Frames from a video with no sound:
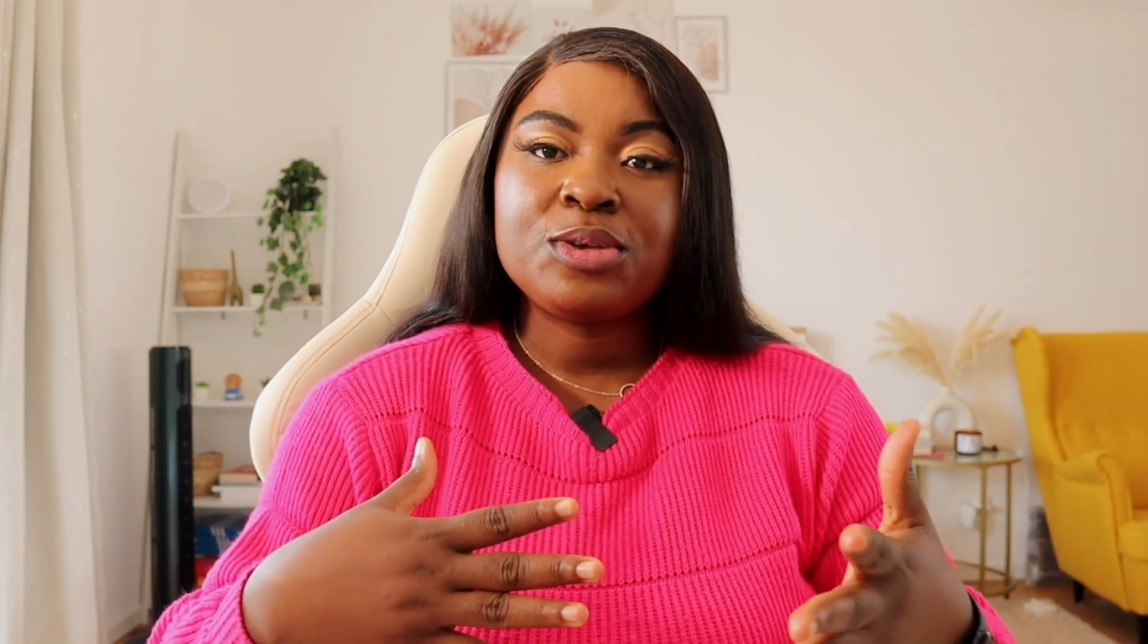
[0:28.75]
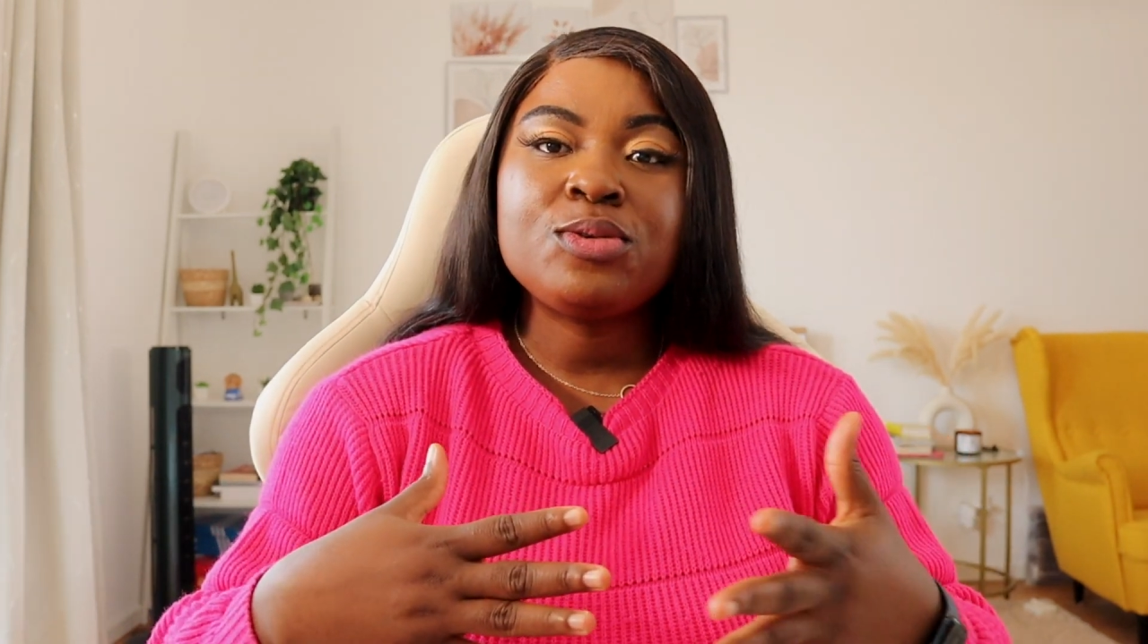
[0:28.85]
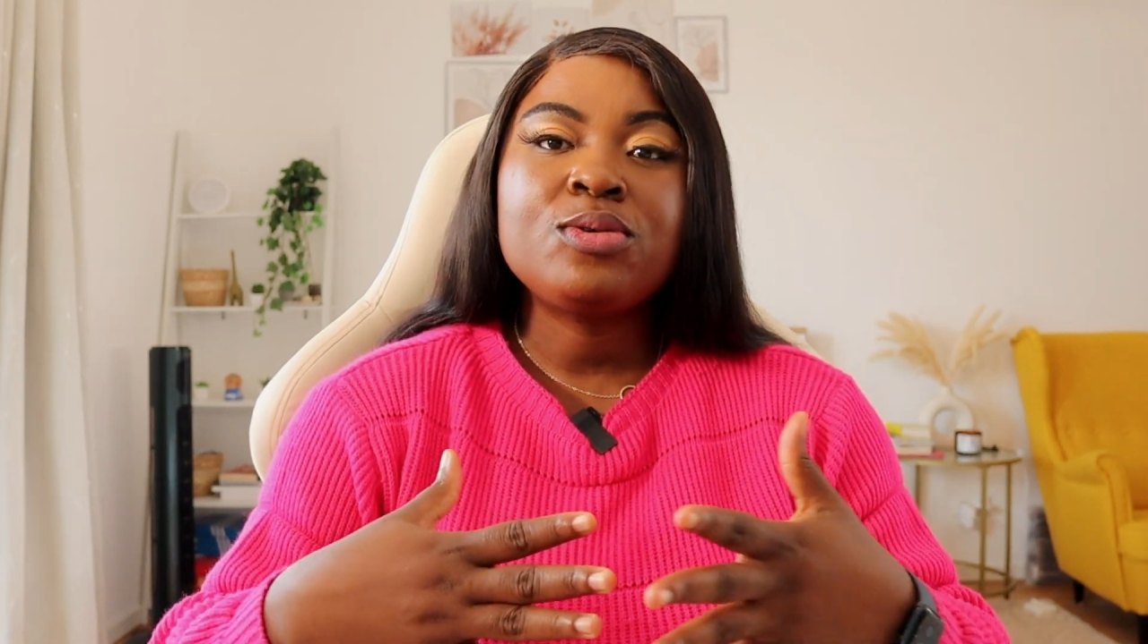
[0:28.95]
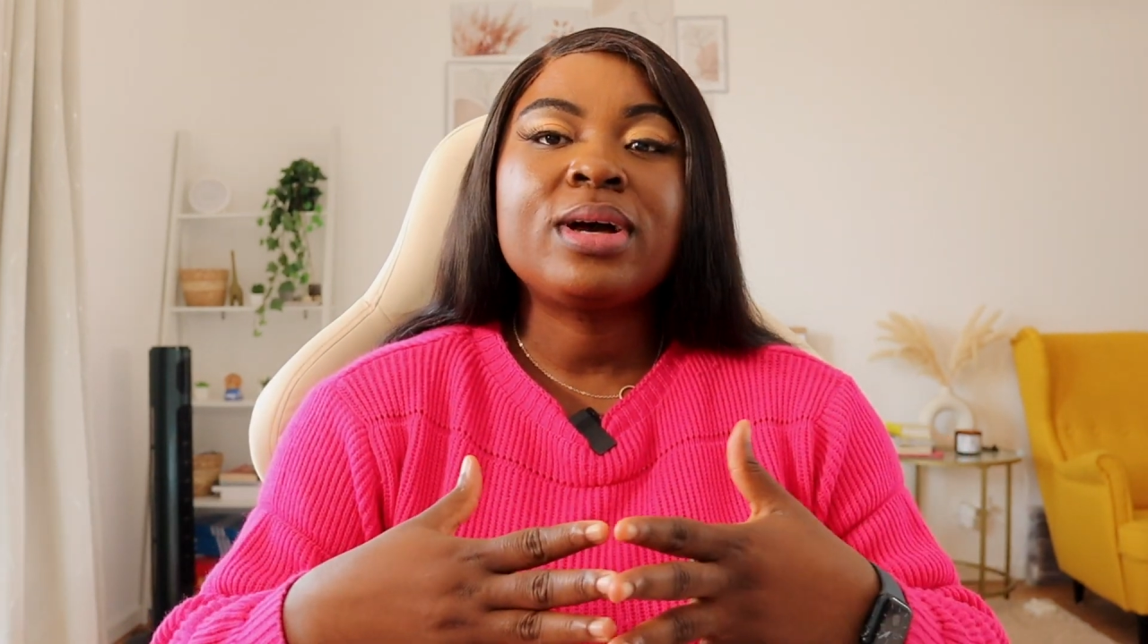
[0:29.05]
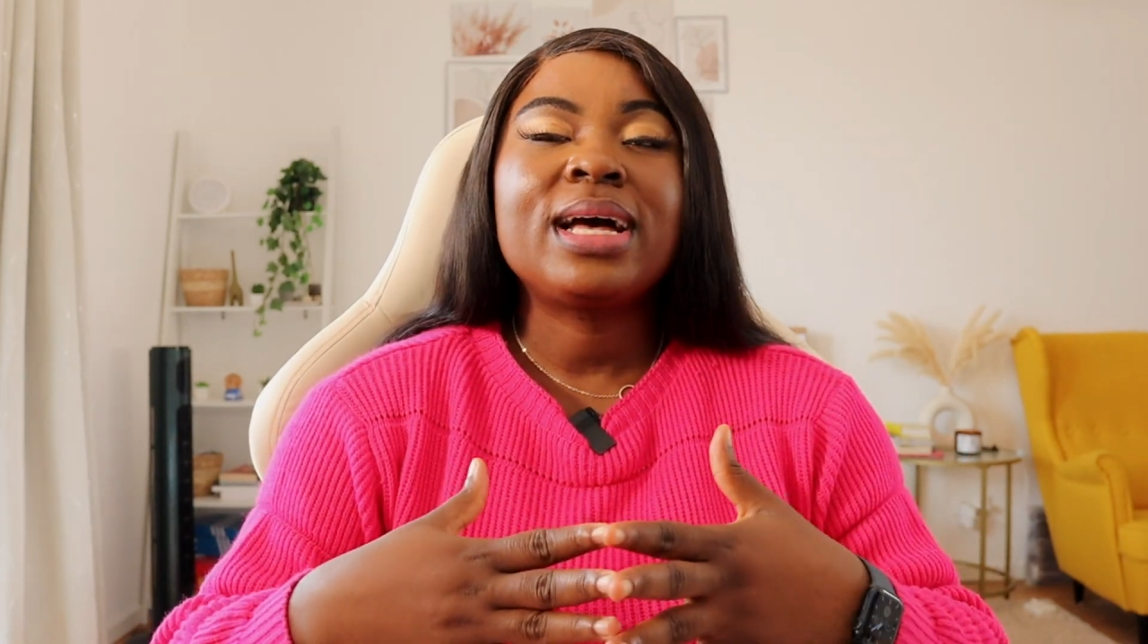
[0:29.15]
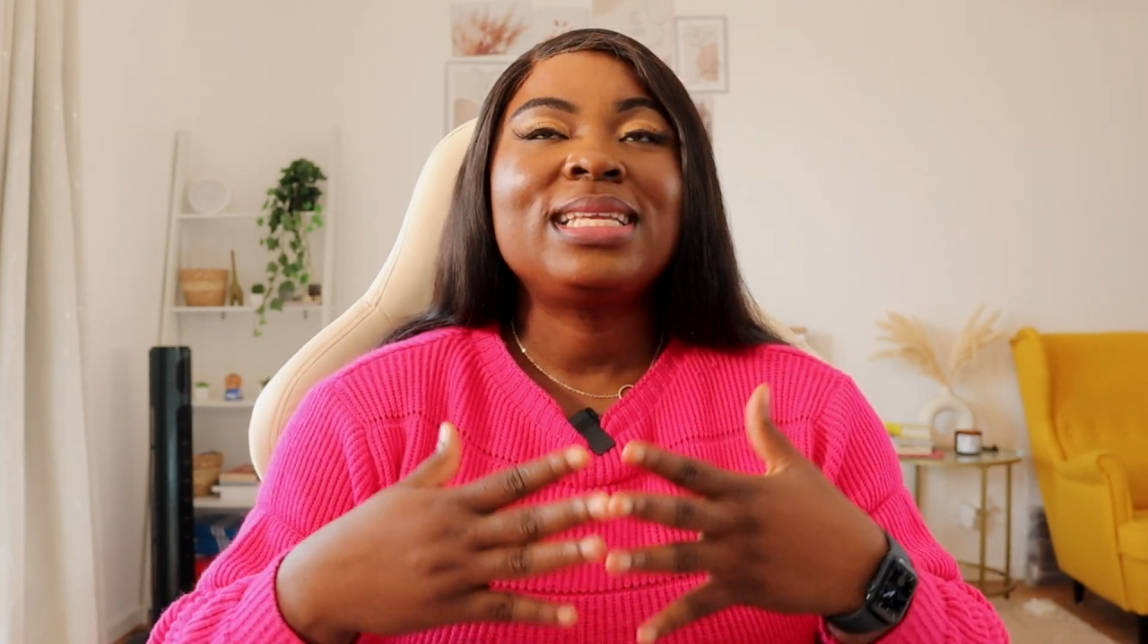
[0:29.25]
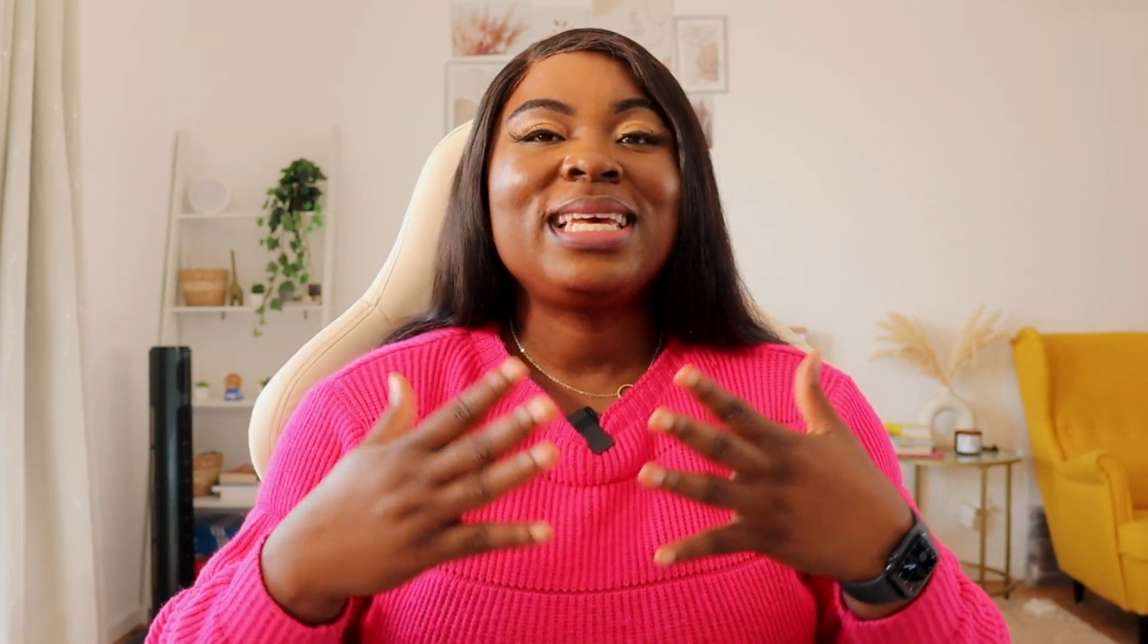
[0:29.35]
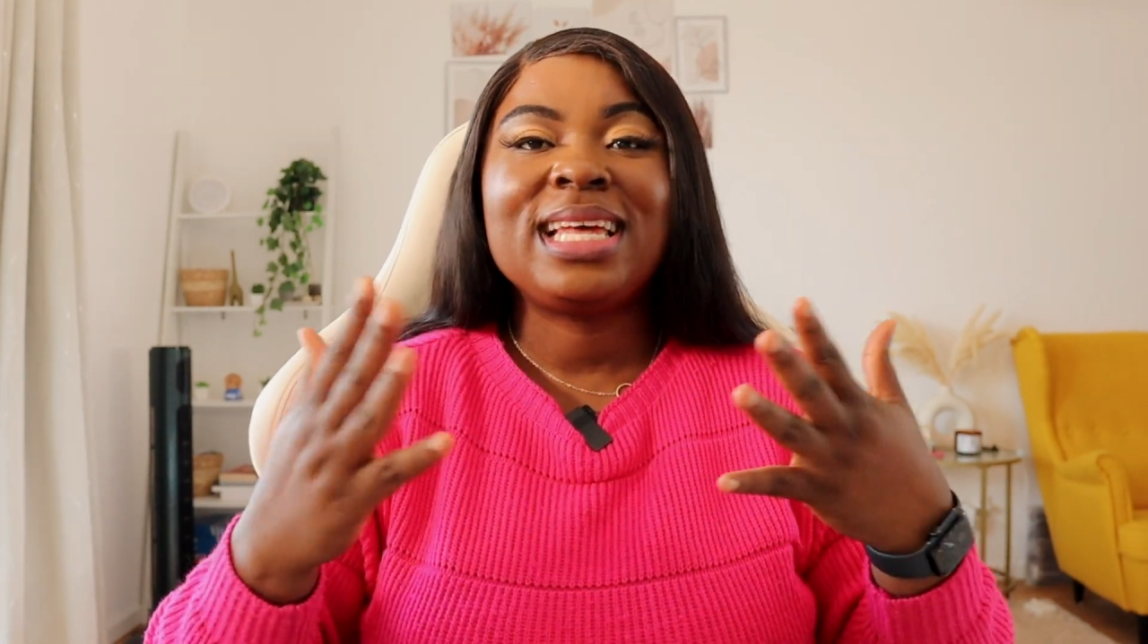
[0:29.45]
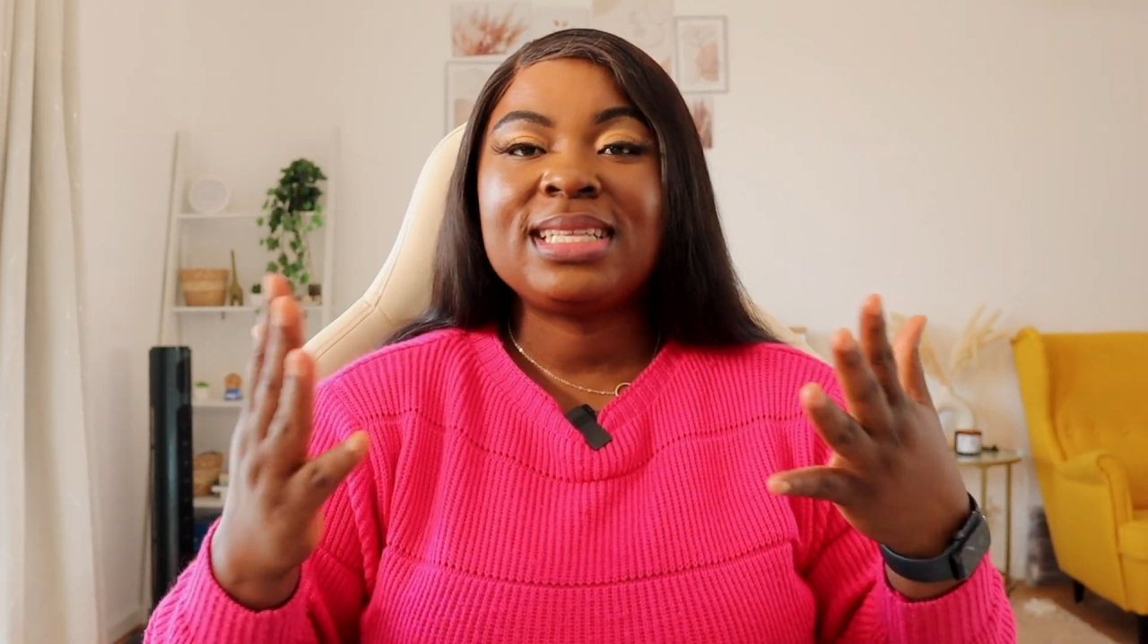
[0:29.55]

you and the